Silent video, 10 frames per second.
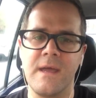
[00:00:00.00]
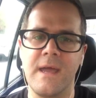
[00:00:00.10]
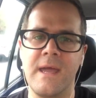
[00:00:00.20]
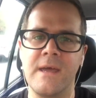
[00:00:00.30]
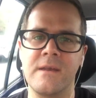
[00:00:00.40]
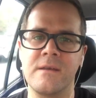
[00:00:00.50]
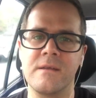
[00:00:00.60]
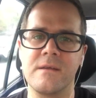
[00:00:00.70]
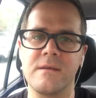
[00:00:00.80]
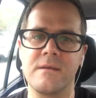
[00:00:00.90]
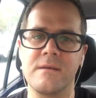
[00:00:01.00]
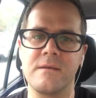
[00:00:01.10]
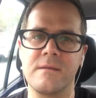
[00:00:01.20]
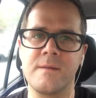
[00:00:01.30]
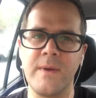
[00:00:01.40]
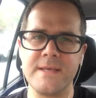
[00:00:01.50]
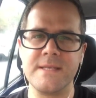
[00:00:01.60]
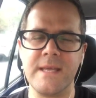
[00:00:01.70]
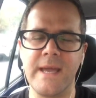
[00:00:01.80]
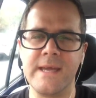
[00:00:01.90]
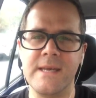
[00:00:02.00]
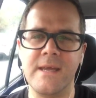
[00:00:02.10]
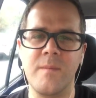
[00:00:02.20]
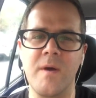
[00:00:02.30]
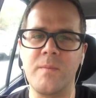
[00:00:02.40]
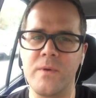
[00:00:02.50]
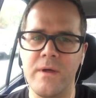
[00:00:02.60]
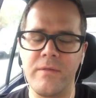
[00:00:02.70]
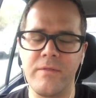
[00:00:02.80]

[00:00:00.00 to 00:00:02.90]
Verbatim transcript: And the best thing I can come up with